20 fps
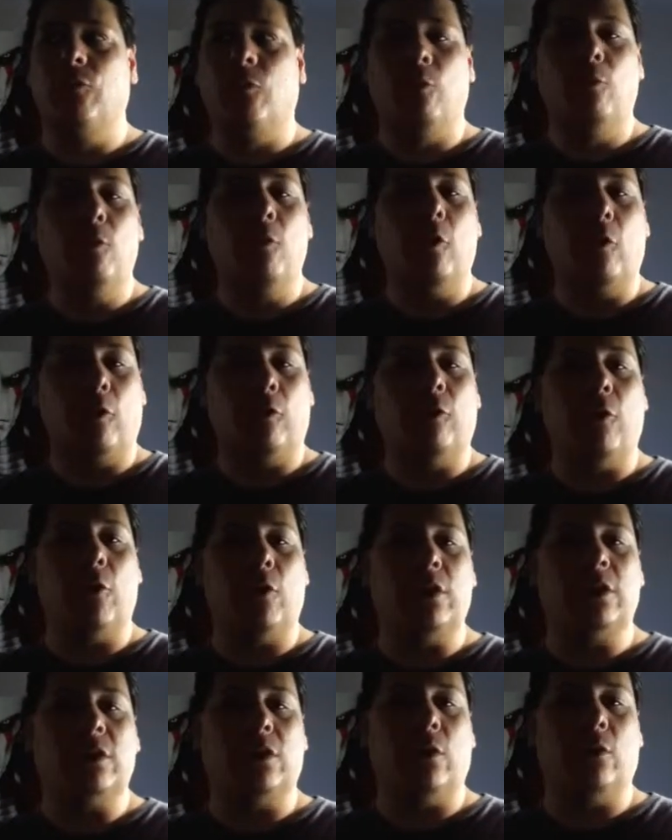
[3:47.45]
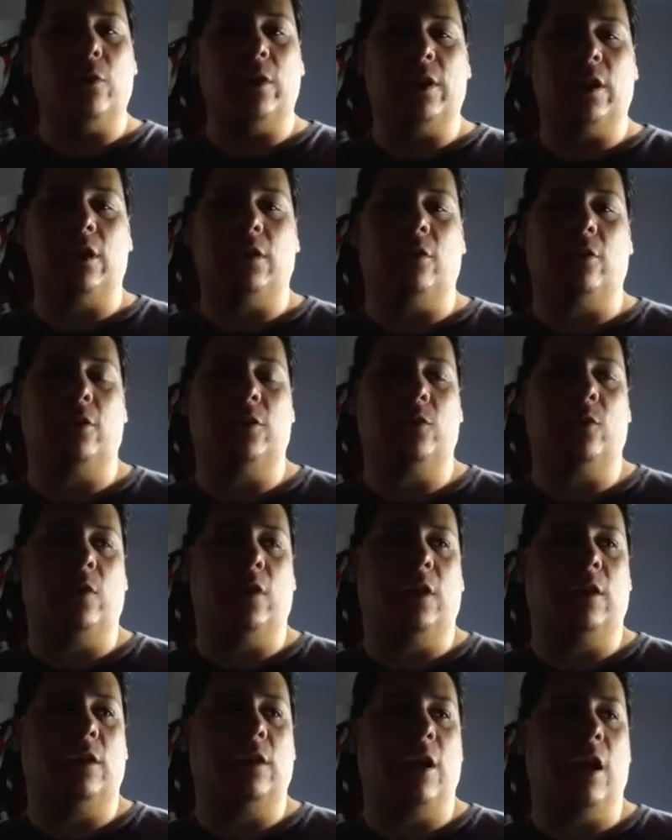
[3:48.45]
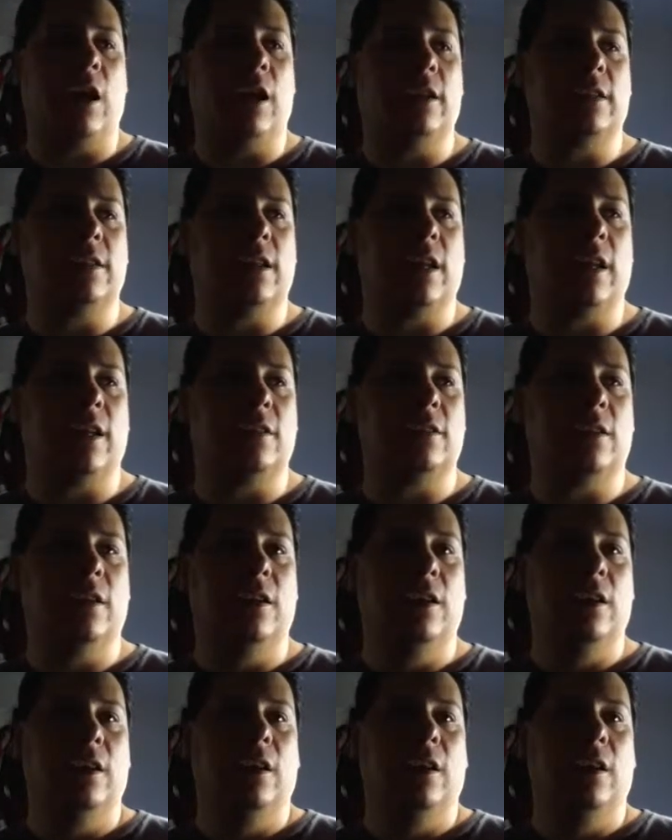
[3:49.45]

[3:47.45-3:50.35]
more focused on what the adults want content.